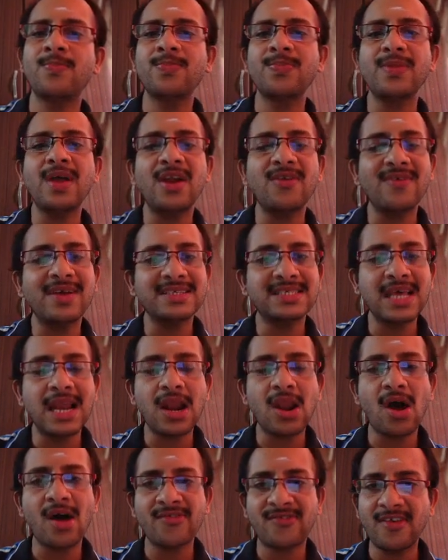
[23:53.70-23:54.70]
adversarial
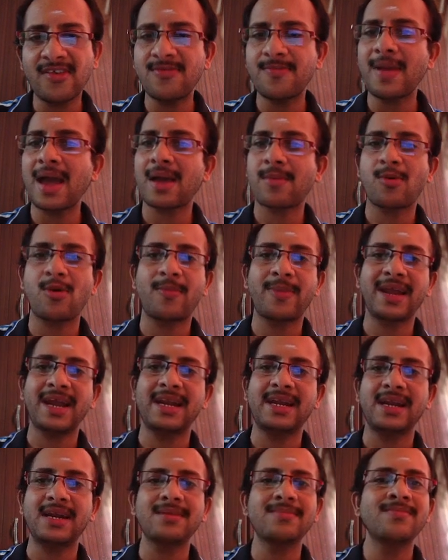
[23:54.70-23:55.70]
loss is back
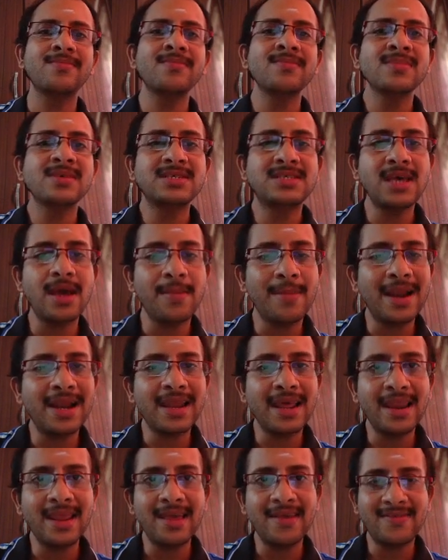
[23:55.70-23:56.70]
propagated.
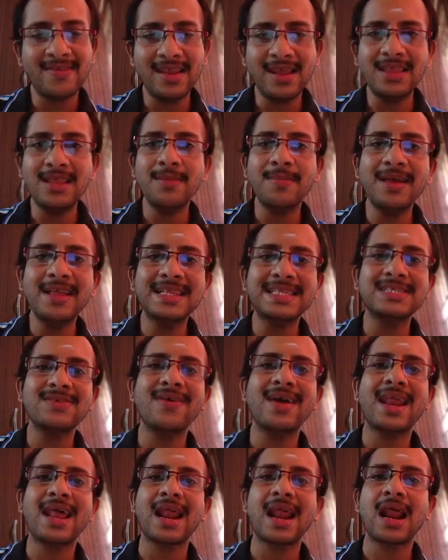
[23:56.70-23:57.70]
Simultaneously, the mean
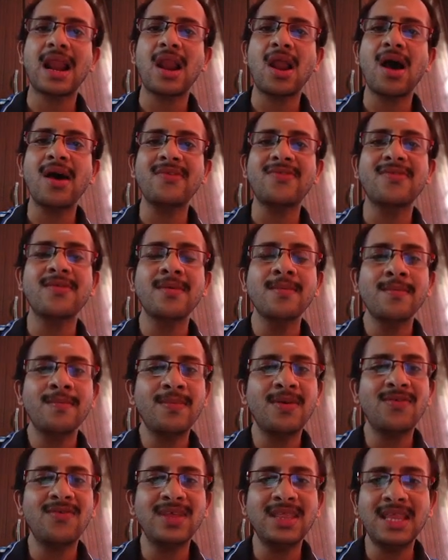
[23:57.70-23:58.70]
square error loss
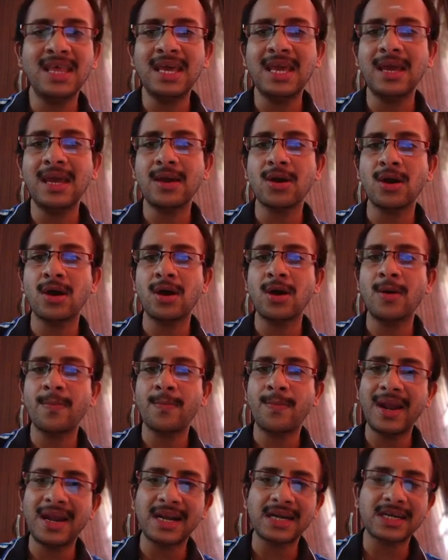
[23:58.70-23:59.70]
between the
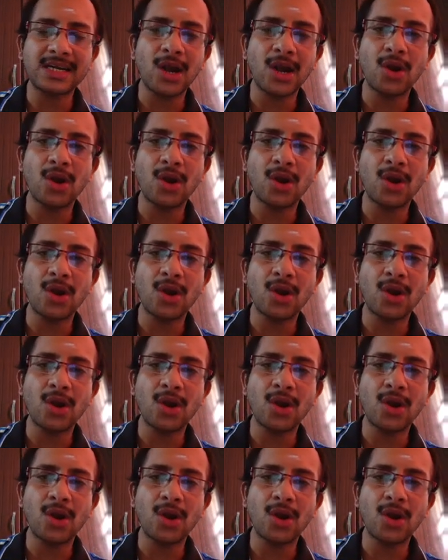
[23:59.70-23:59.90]
predicted